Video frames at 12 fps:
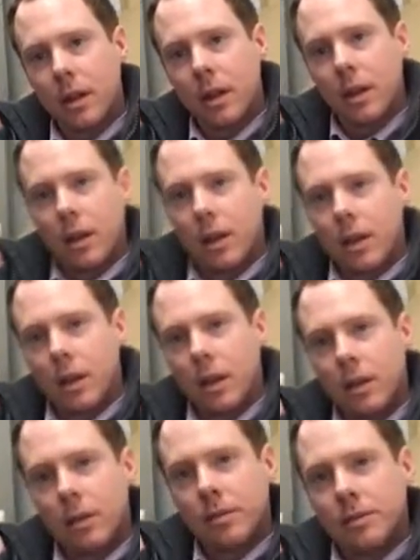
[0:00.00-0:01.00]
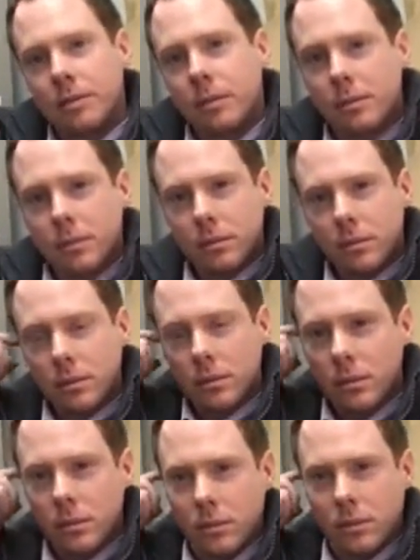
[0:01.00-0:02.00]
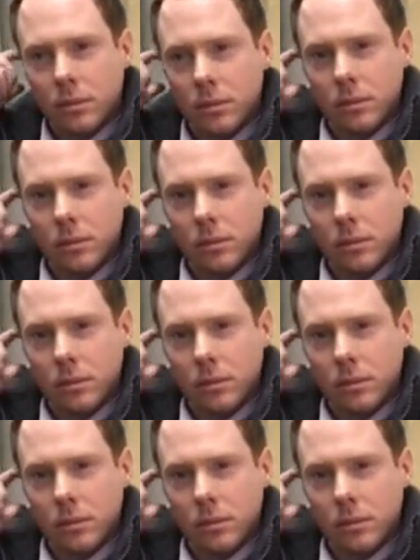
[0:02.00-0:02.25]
What do you think it's important for students to learn as